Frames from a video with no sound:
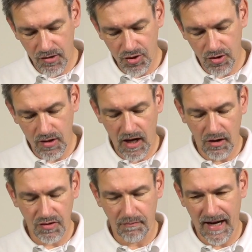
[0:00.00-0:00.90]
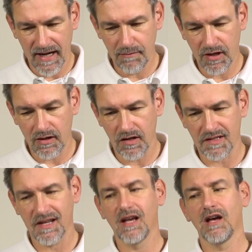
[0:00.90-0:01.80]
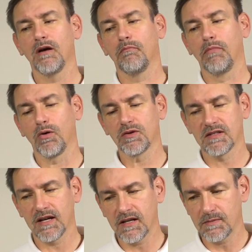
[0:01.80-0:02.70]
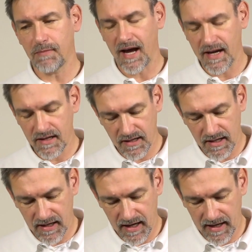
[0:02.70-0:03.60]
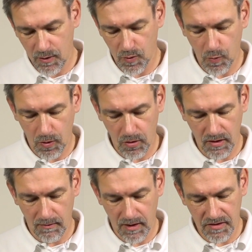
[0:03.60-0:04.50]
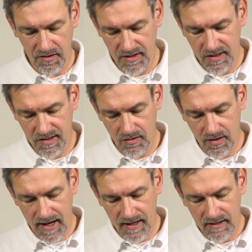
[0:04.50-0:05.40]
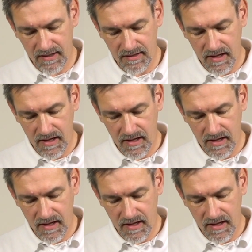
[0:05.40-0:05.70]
don't show you how to bind because both is binded and I don't want to disconnect it.